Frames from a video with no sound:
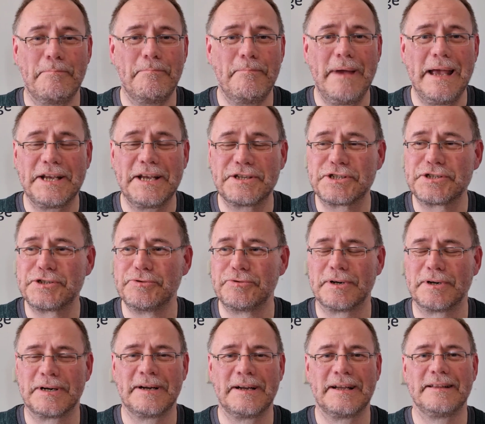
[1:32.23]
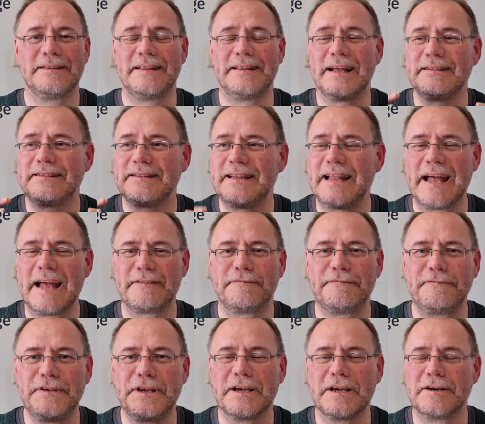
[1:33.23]
Make sure that that
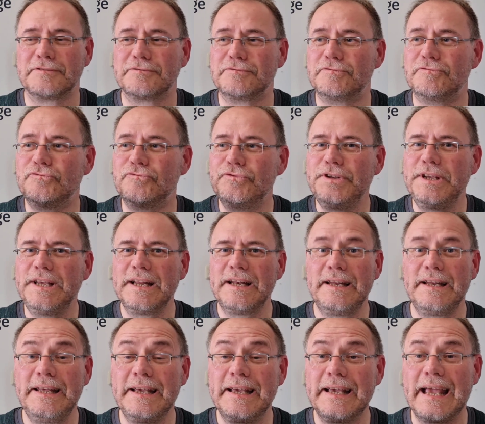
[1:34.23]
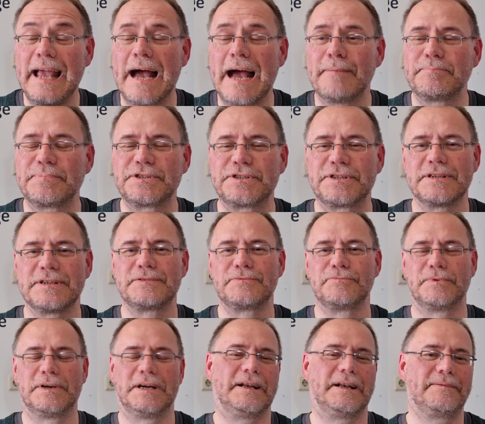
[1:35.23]
figure really captures
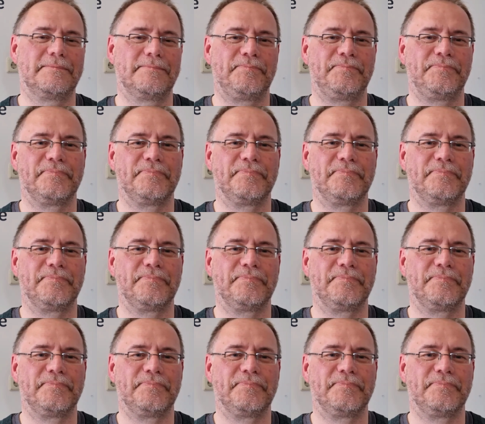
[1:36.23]
well